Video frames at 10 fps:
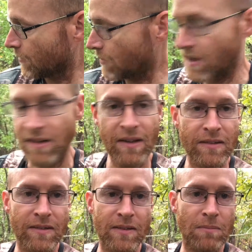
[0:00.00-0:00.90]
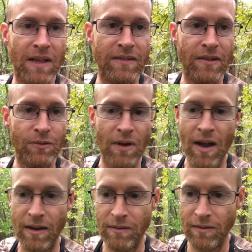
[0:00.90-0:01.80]
But it doesn't seem like that's
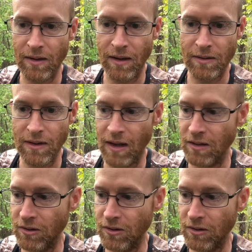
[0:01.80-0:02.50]
right. I